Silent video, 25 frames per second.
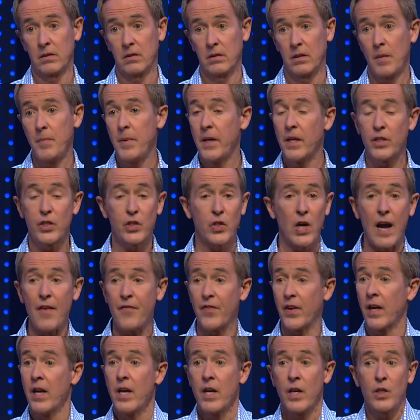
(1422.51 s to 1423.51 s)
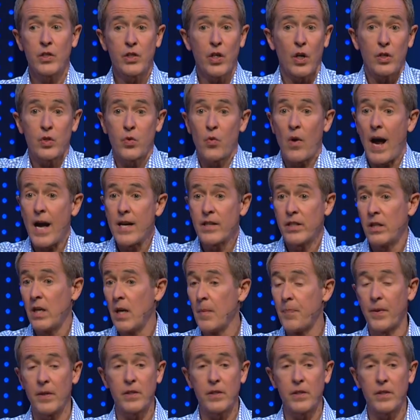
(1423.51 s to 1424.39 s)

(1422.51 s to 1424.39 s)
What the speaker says: It's traffic. You starts rising up.